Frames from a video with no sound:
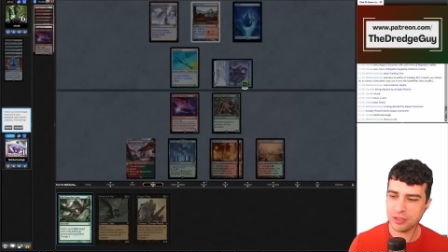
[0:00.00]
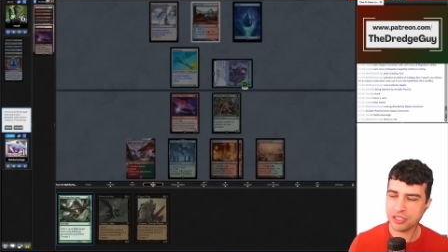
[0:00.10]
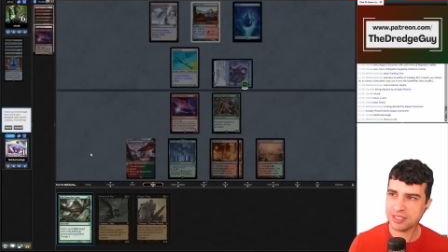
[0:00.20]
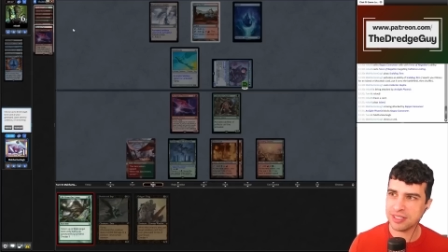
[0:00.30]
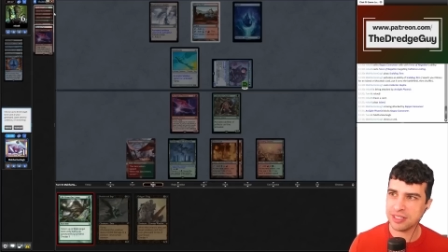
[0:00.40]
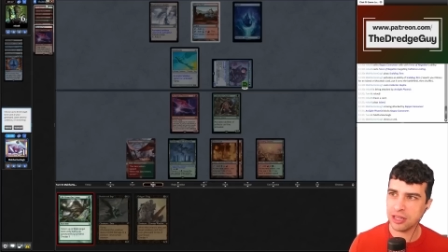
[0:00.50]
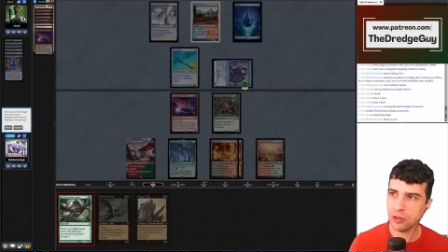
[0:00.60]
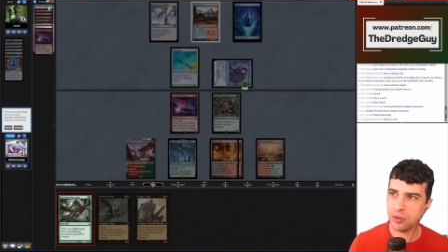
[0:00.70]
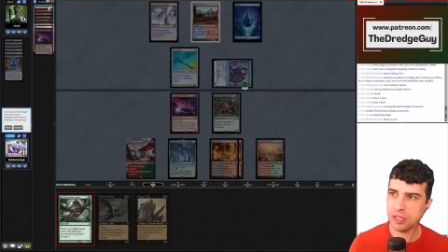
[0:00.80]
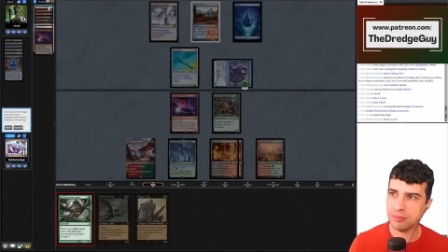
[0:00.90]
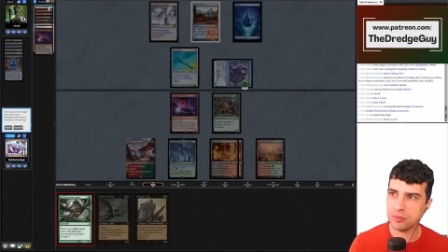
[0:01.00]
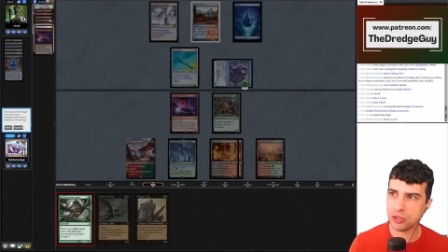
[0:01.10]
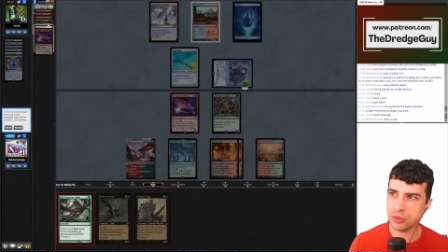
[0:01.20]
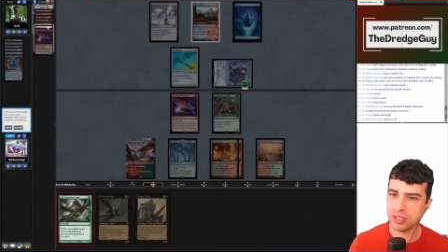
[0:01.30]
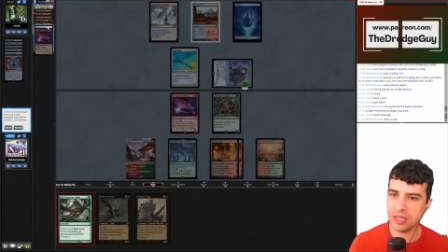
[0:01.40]
just need Loam,
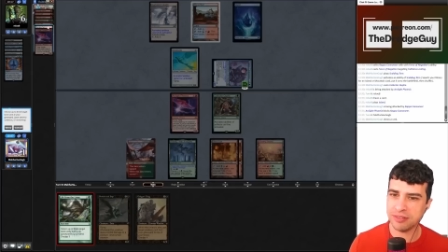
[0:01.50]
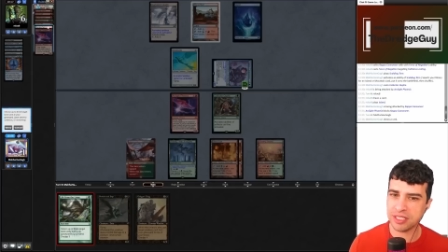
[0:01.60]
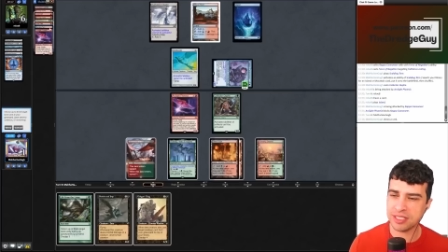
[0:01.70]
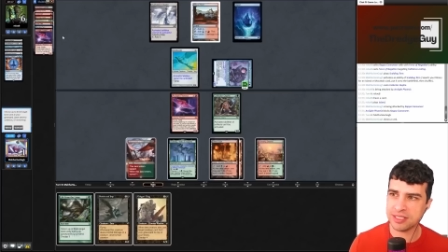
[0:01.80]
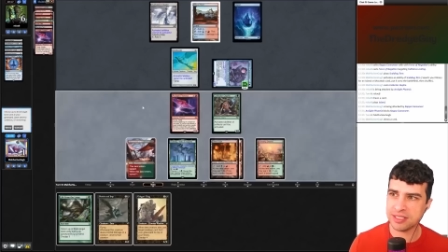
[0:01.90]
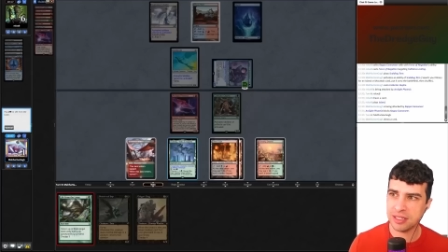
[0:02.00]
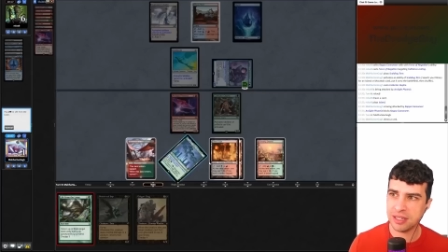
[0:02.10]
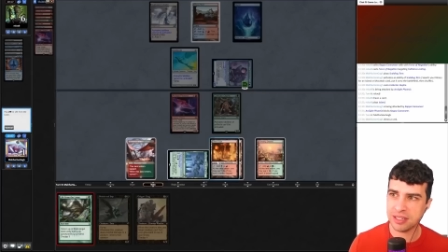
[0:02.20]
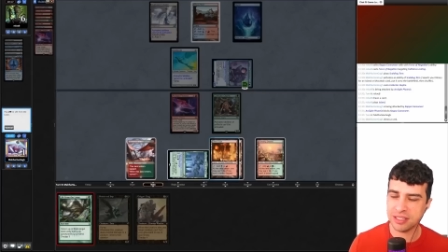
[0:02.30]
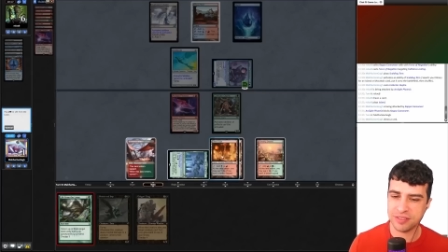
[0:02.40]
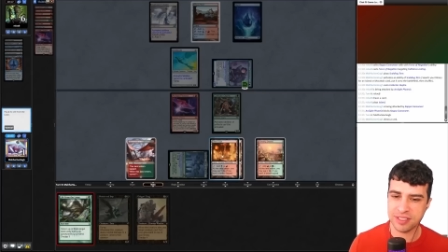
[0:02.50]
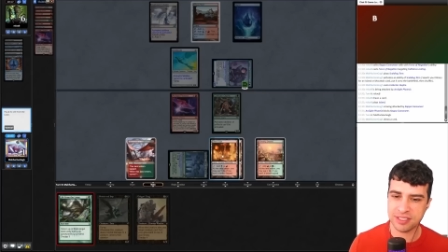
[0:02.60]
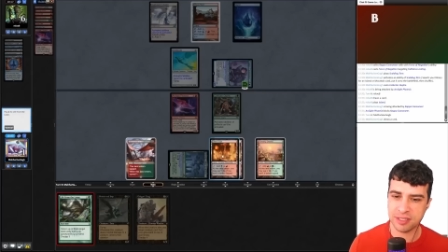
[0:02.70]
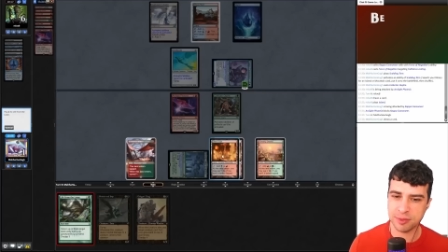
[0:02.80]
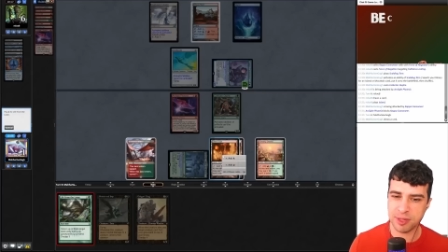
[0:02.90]
2 Lava Darts. Arclight Phoenix
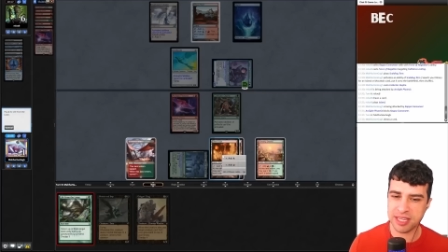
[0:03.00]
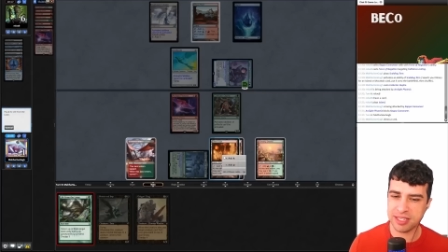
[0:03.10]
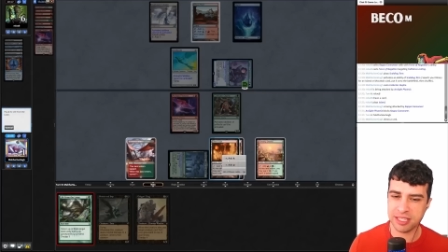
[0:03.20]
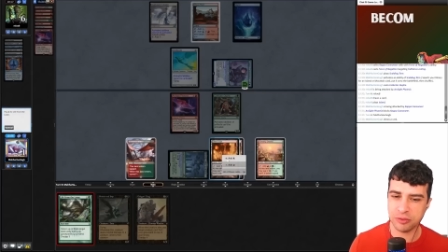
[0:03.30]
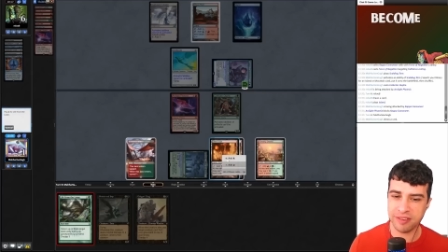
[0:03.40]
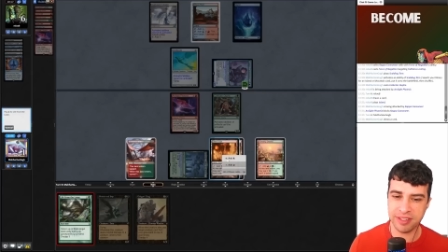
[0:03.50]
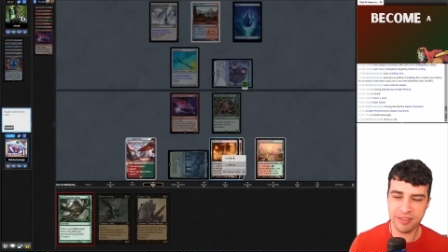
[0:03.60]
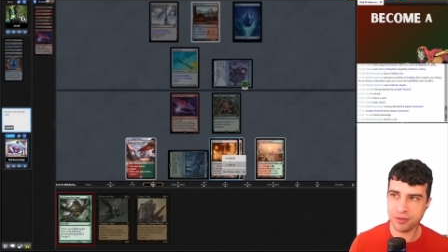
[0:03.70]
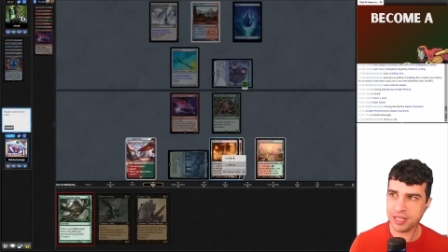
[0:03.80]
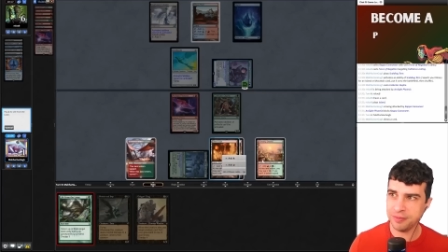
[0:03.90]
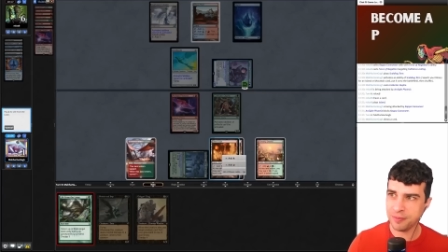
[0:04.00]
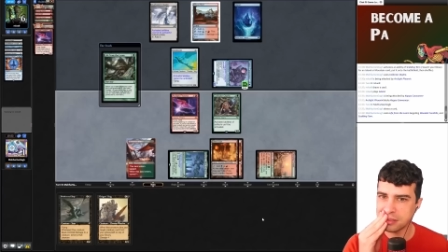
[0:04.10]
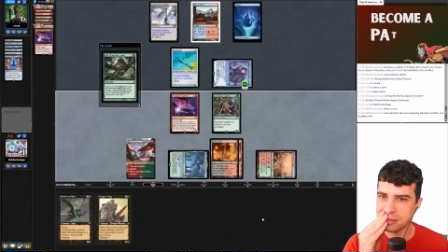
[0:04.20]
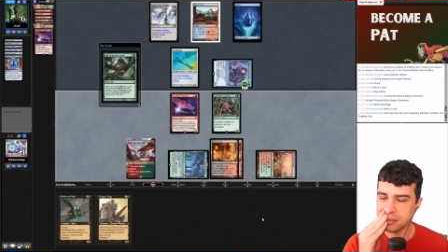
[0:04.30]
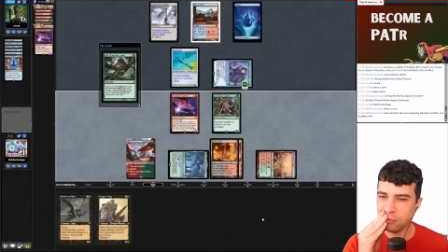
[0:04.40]
comes back, and we have lethal, yeah?
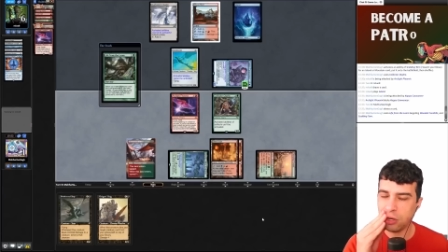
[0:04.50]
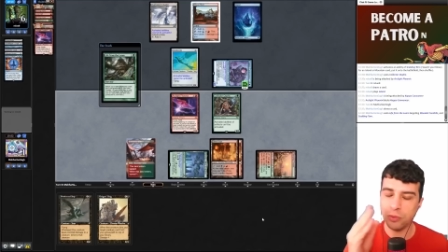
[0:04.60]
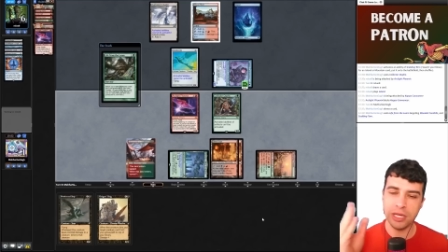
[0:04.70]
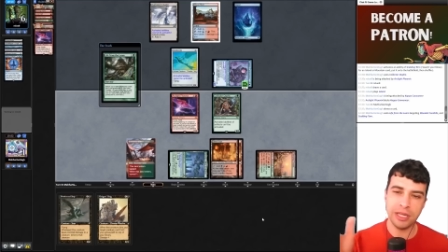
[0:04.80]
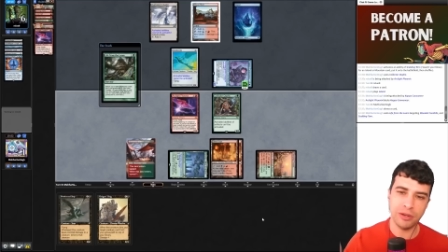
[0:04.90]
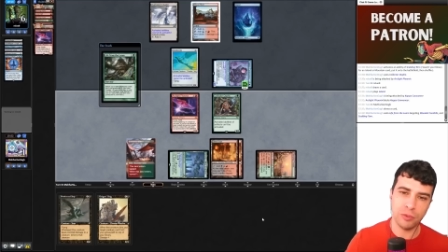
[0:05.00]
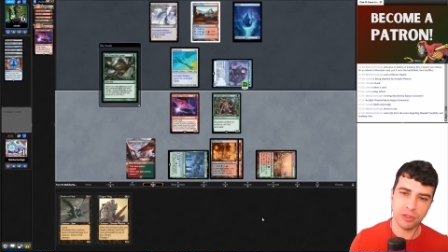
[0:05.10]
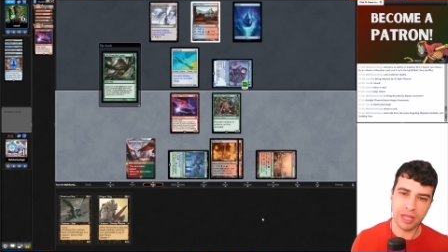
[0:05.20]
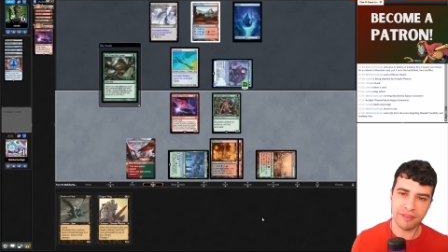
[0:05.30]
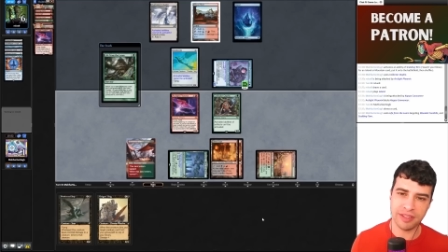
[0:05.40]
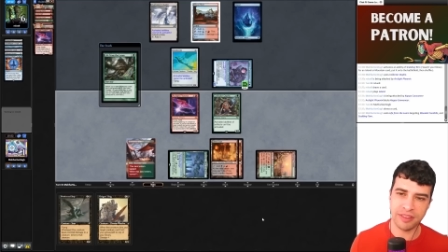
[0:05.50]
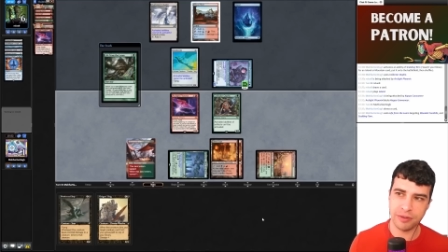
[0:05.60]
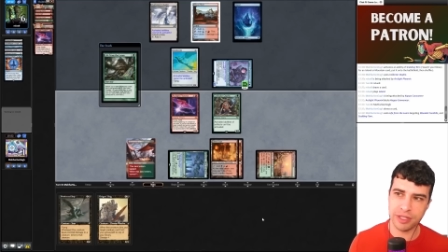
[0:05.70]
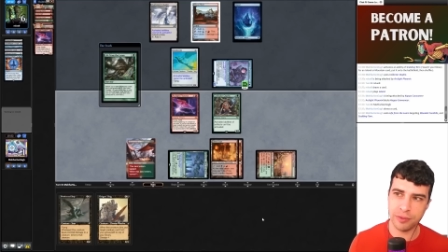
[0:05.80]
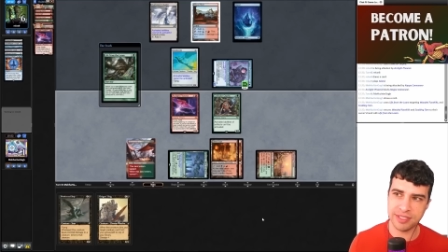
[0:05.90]
Well, we would have lethal
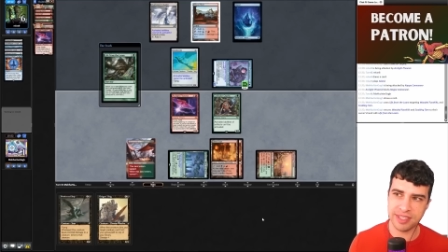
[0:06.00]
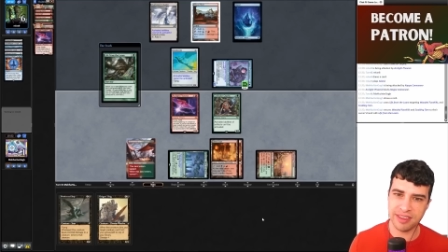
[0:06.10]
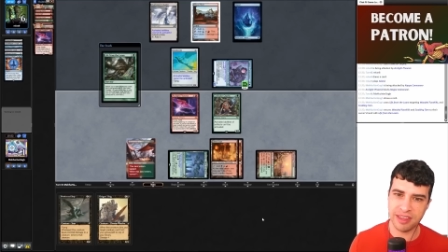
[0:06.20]
anyways.